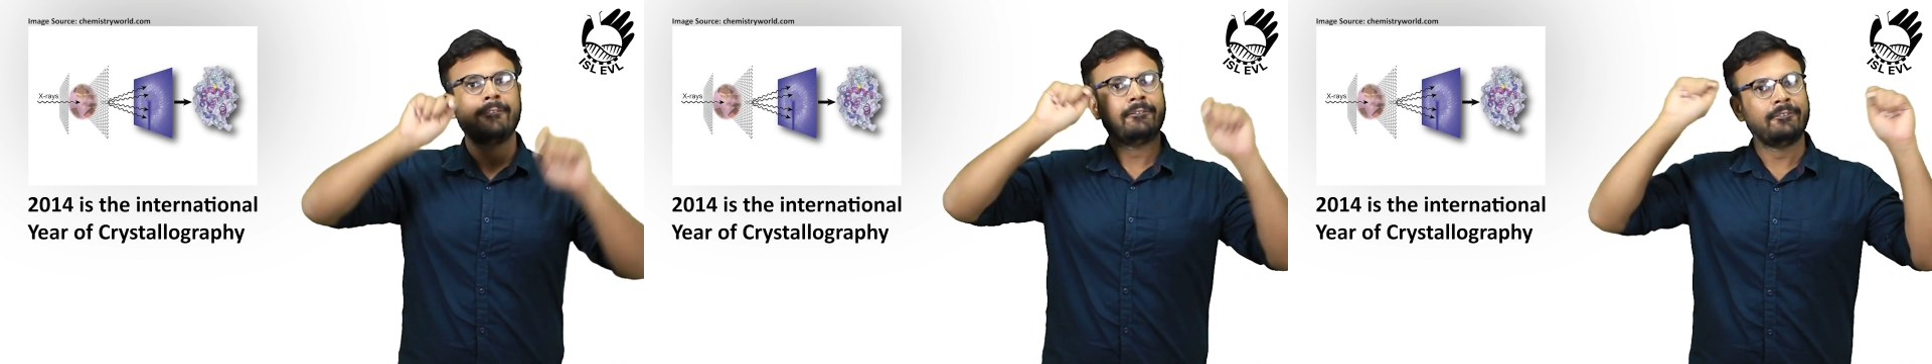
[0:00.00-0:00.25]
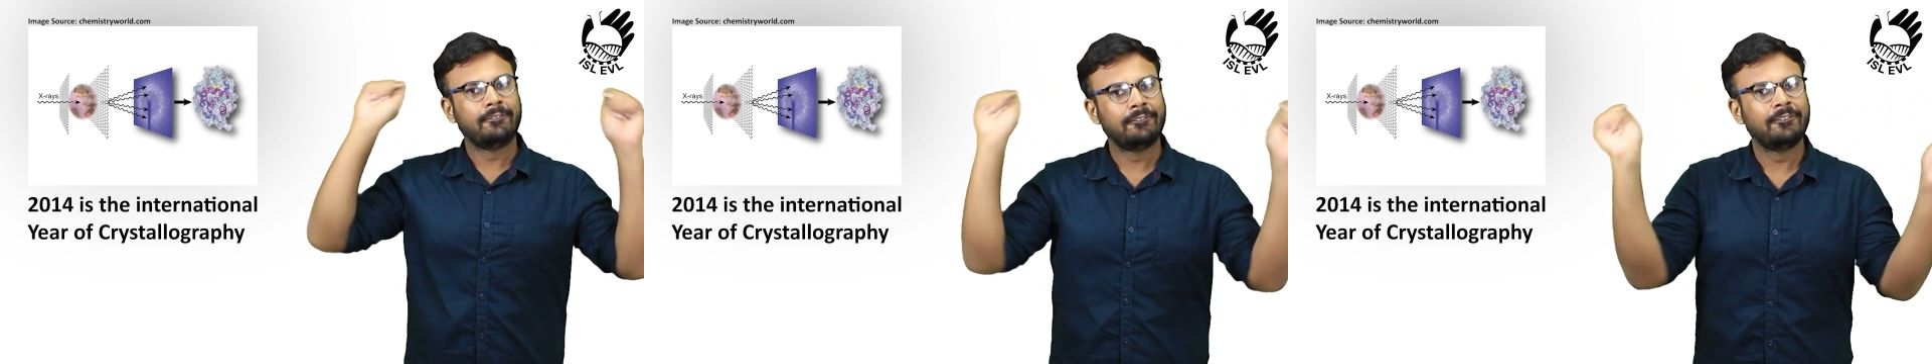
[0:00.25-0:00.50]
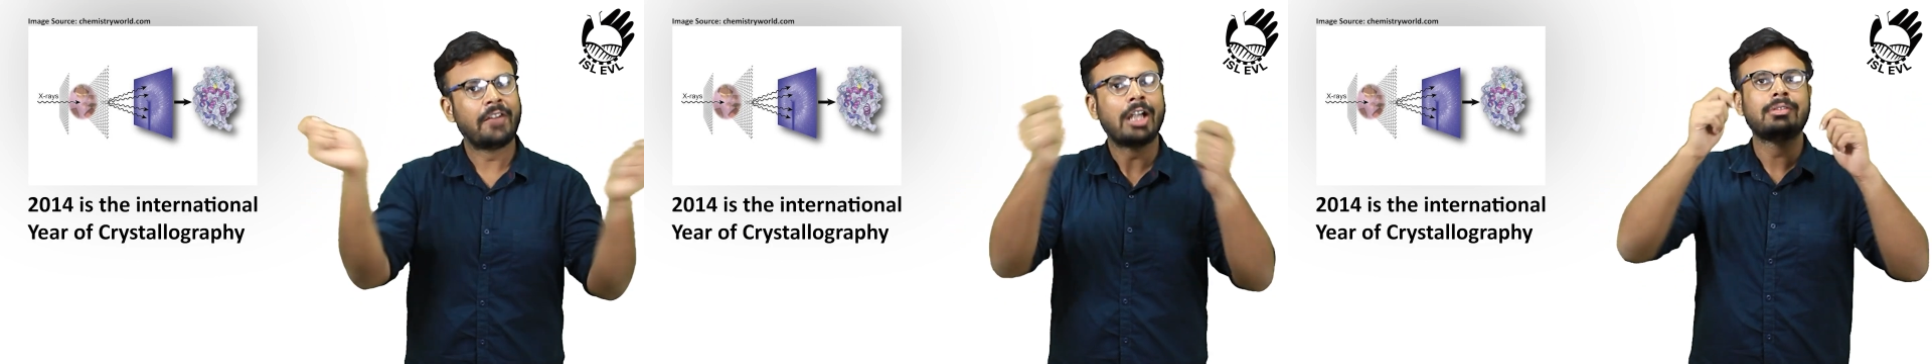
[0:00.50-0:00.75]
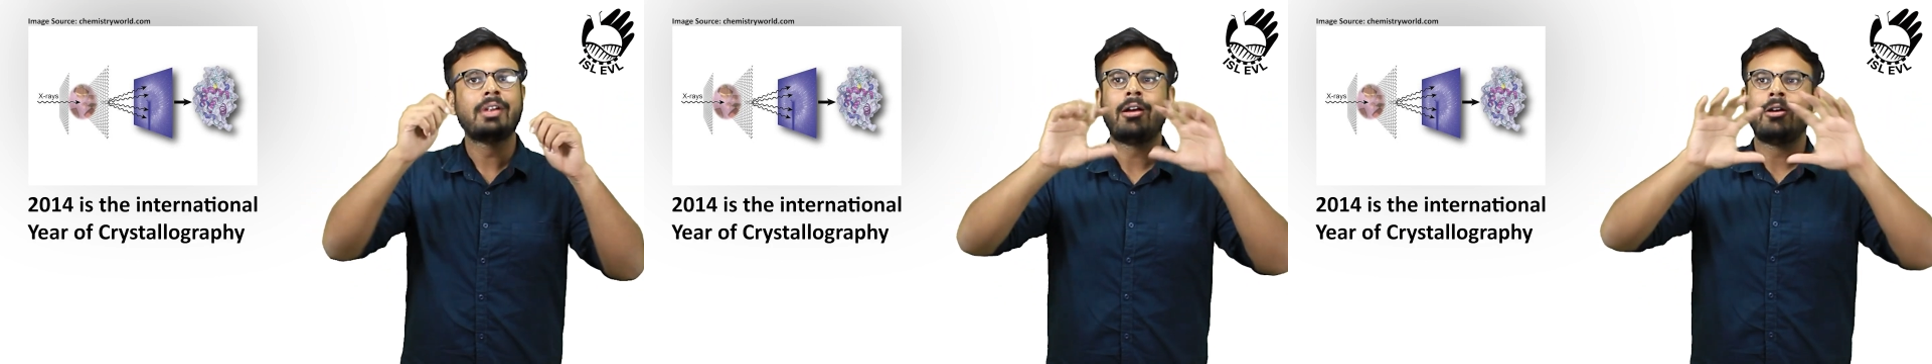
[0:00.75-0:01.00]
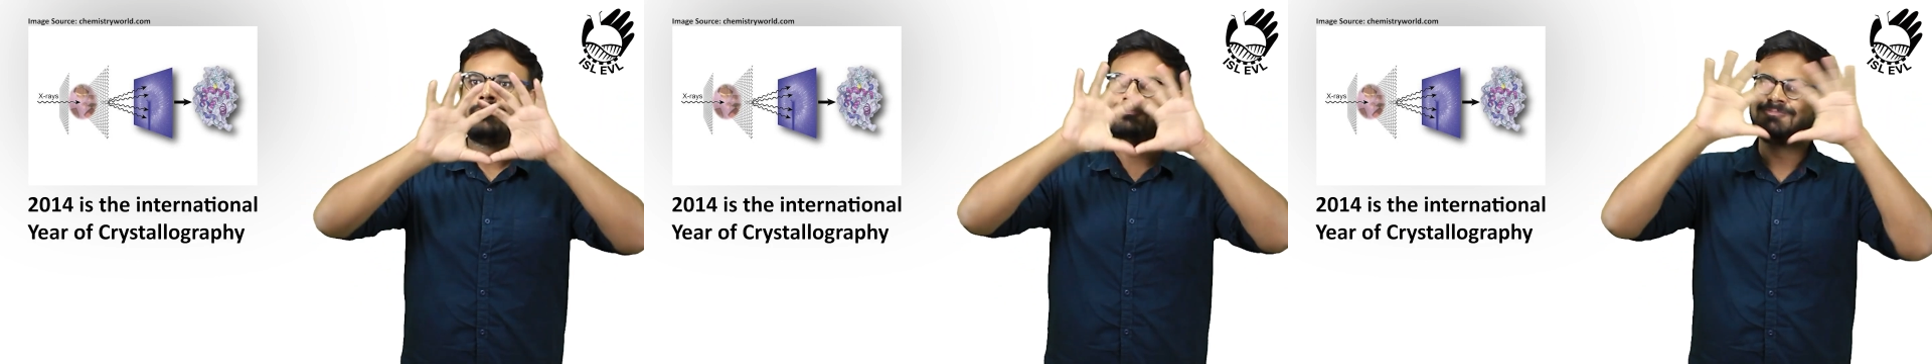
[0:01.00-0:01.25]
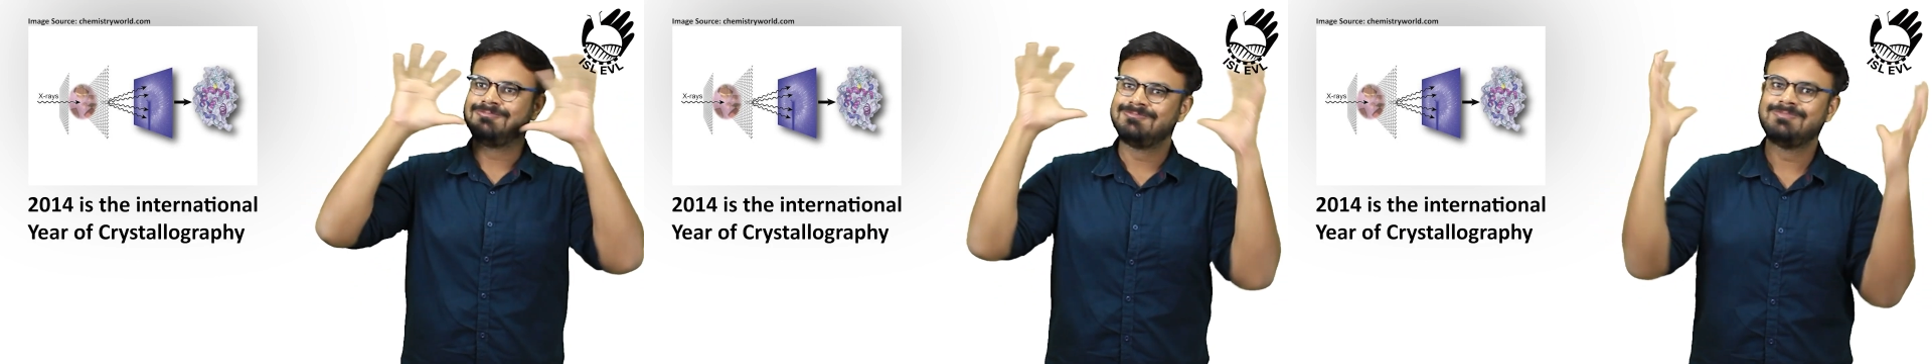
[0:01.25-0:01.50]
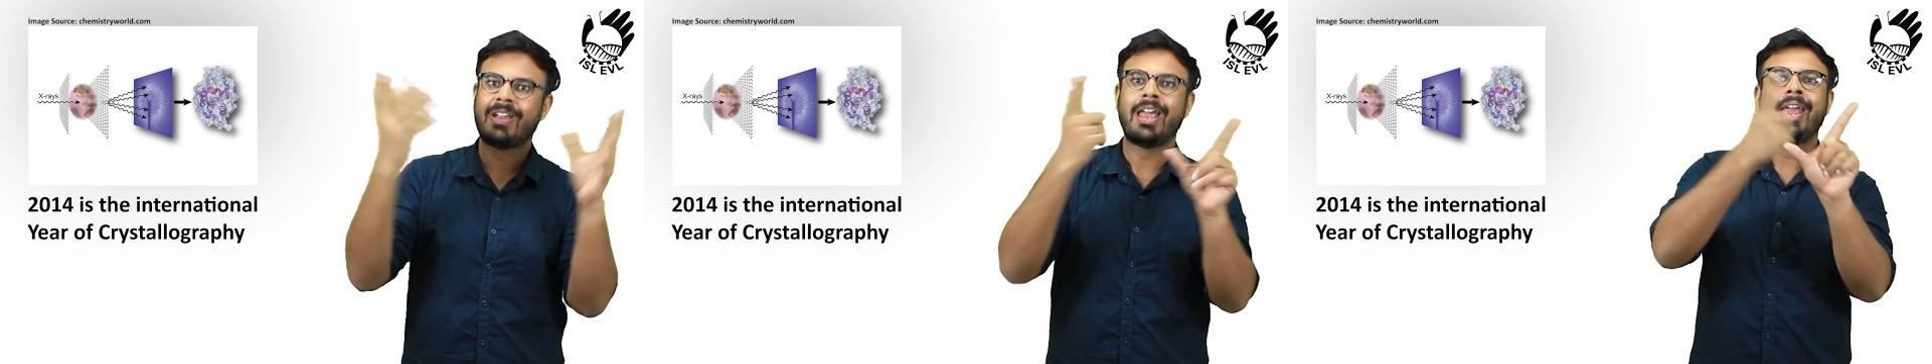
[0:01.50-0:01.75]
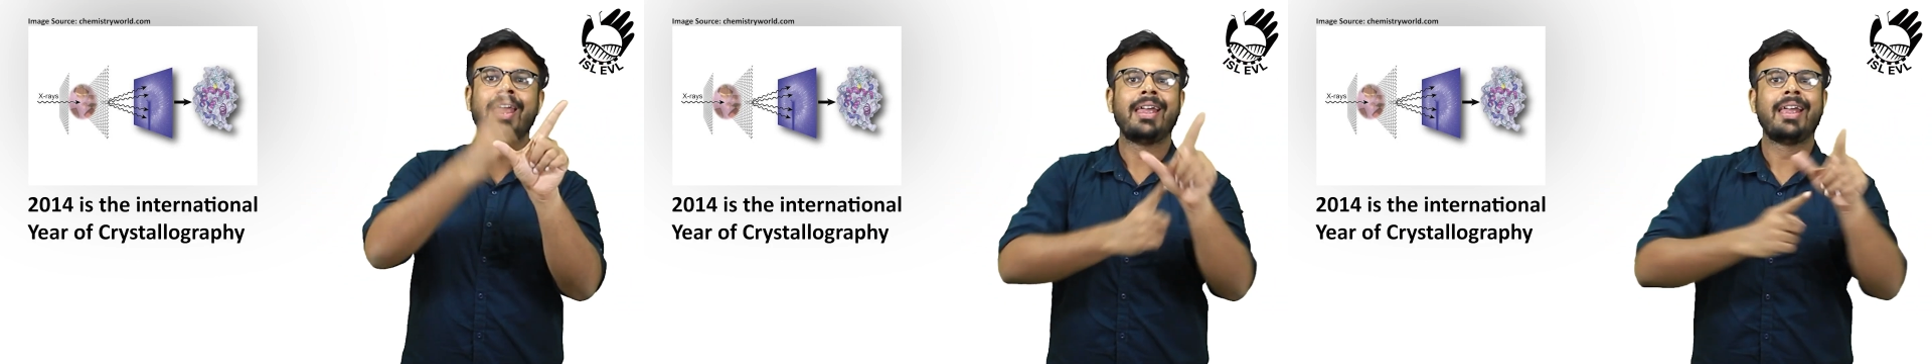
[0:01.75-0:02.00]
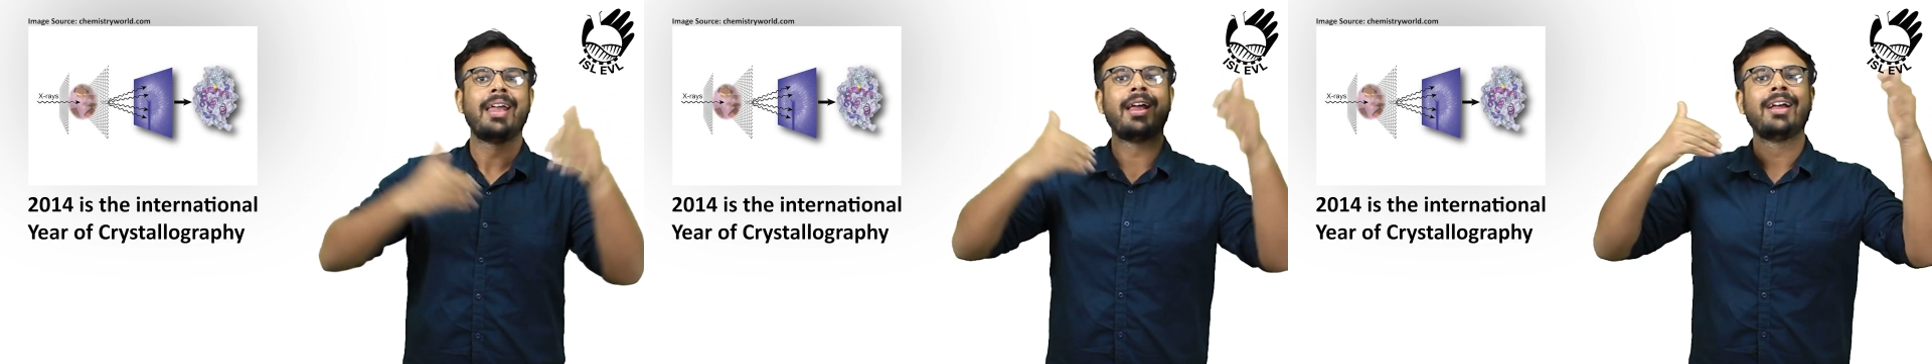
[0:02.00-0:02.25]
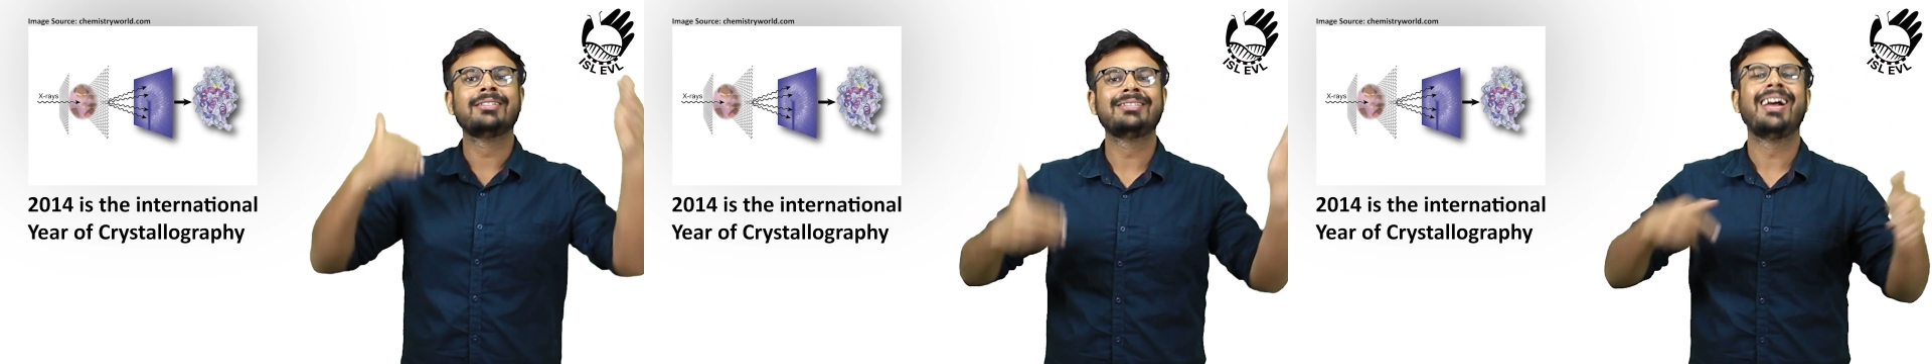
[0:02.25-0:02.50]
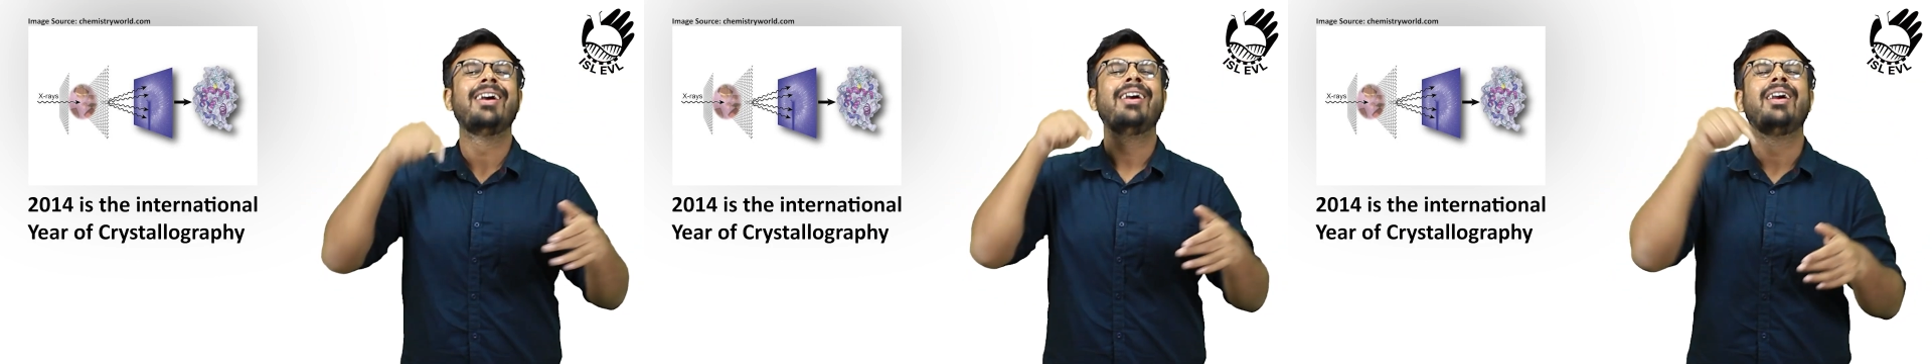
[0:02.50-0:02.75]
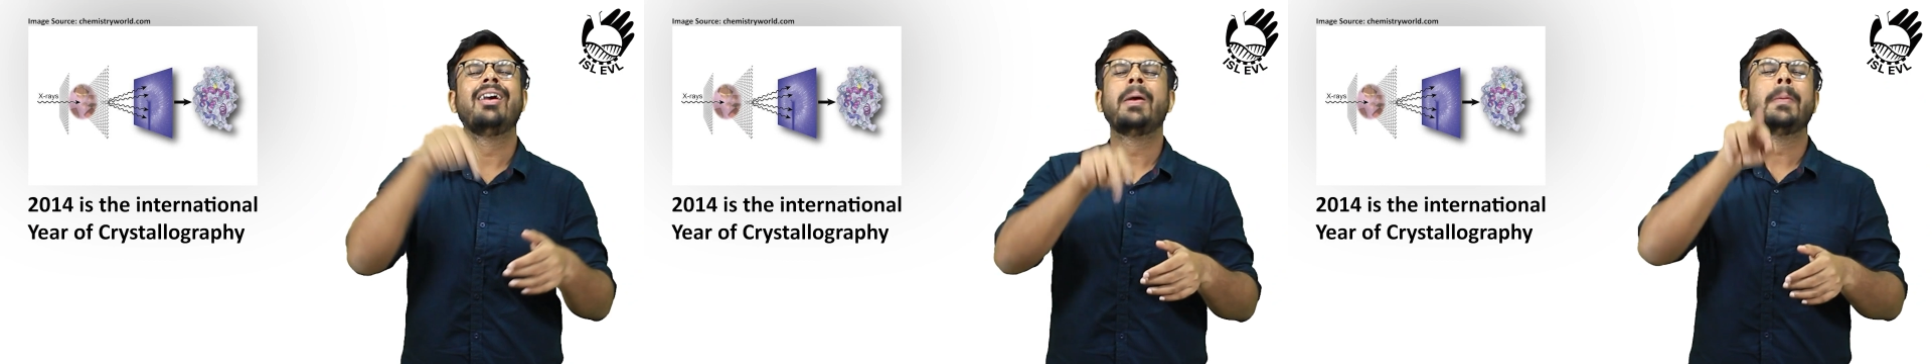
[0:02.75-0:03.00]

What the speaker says: Lawrence Bragg is still the youngest ever winner